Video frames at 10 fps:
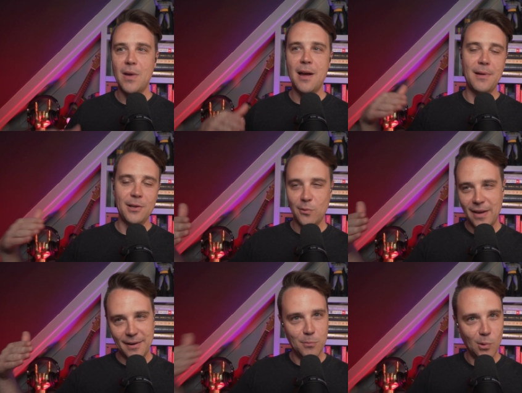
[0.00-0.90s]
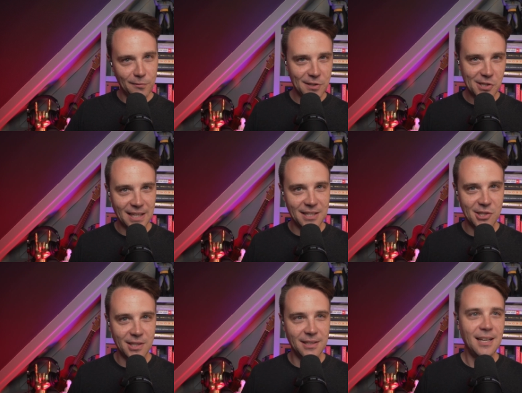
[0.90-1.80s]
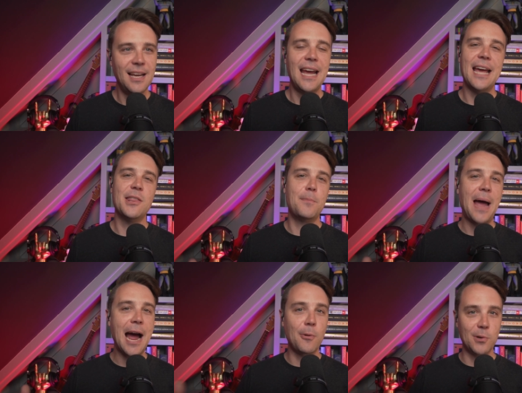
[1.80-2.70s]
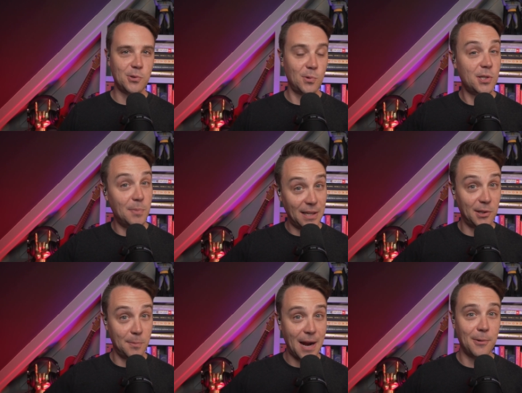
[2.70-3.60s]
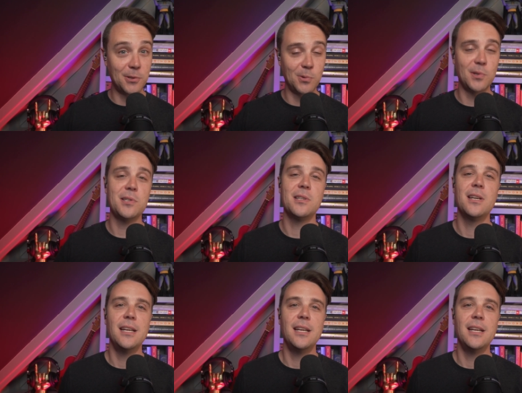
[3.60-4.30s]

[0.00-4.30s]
uh, you've got a more efficient engine, and the power source, depending on the power source,